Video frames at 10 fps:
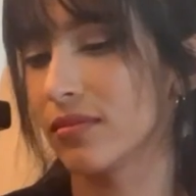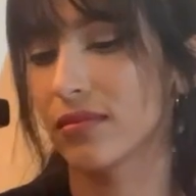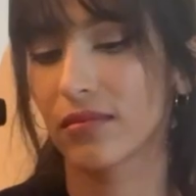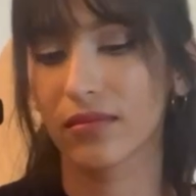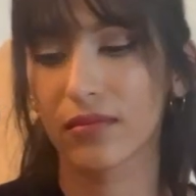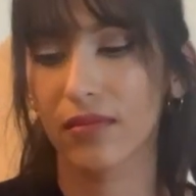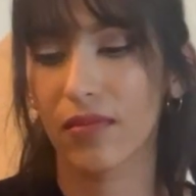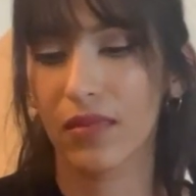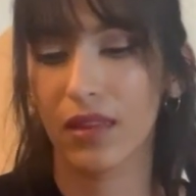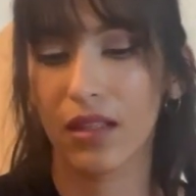
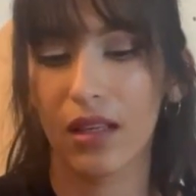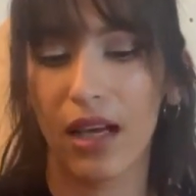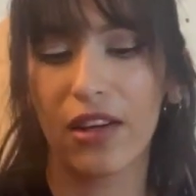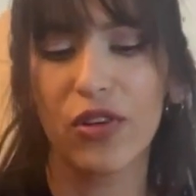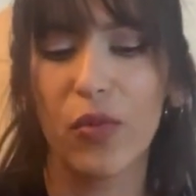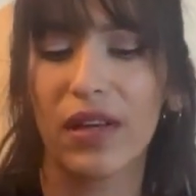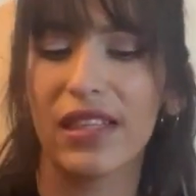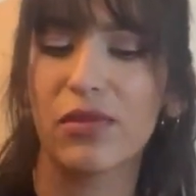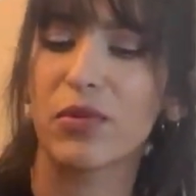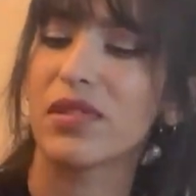I don't know why
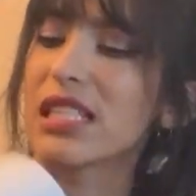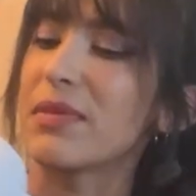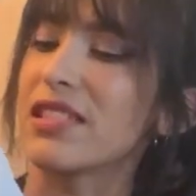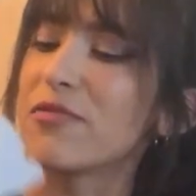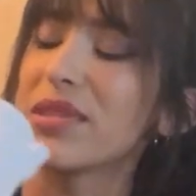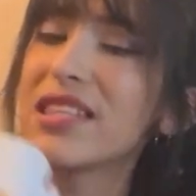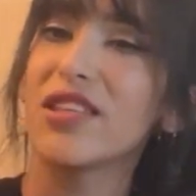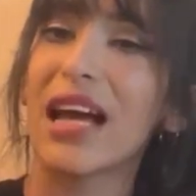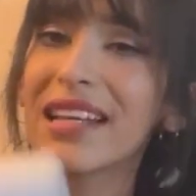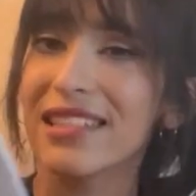this one was expensive, but
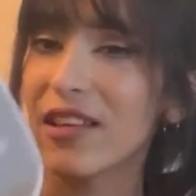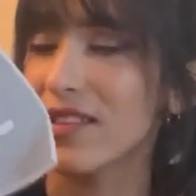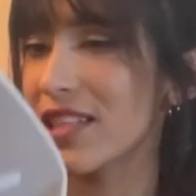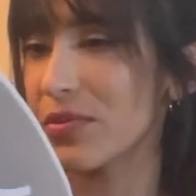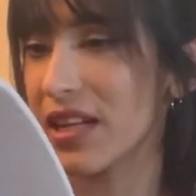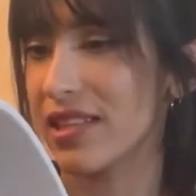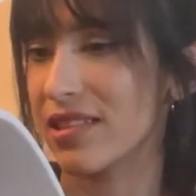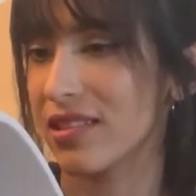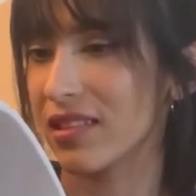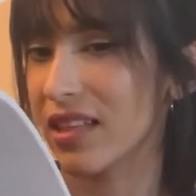I can tell that this one
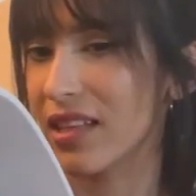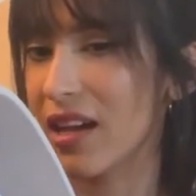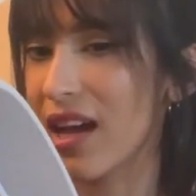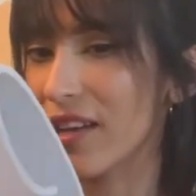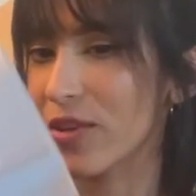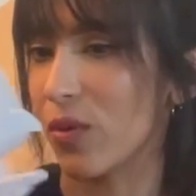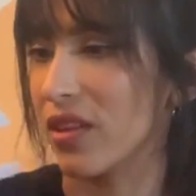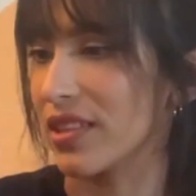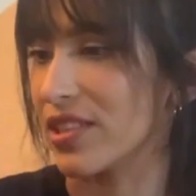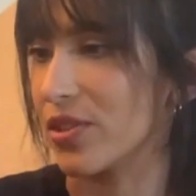has like a higher
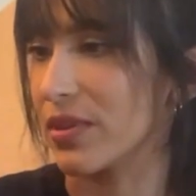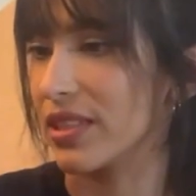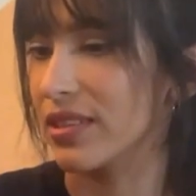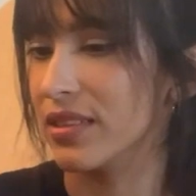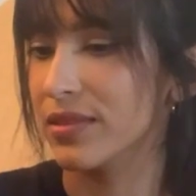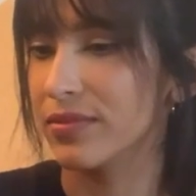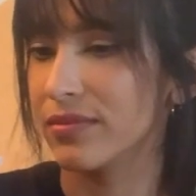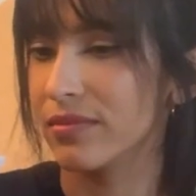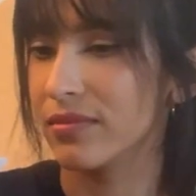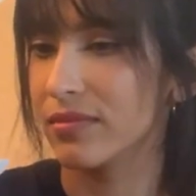quality to it
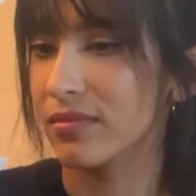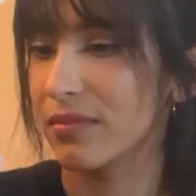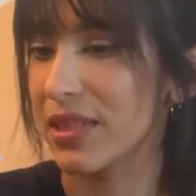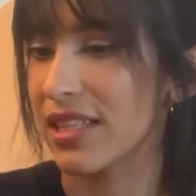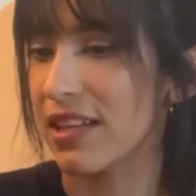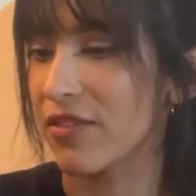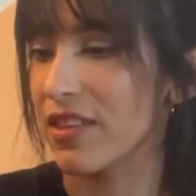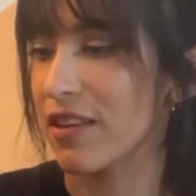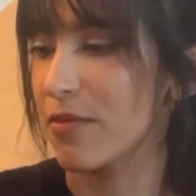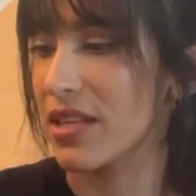because
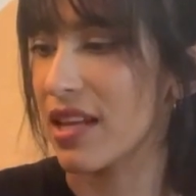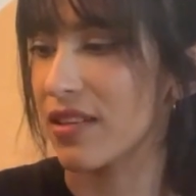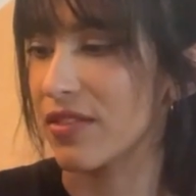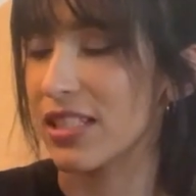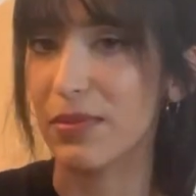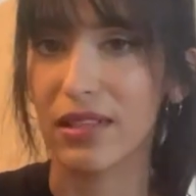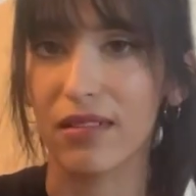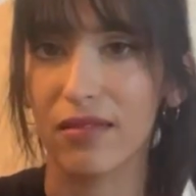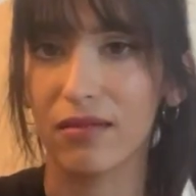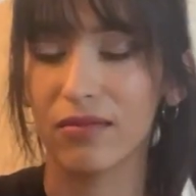everything I've made out of it has
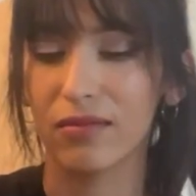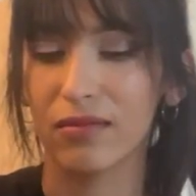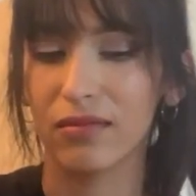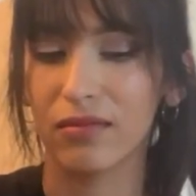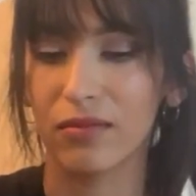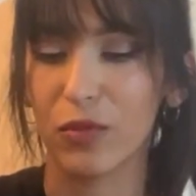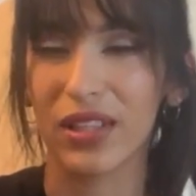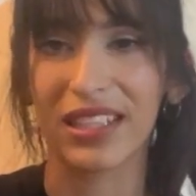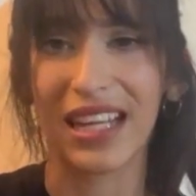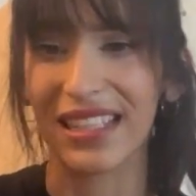been
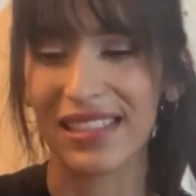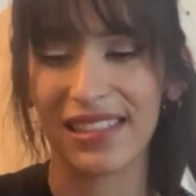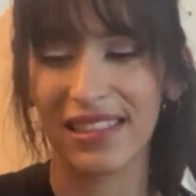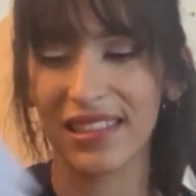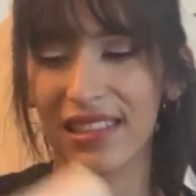really nice.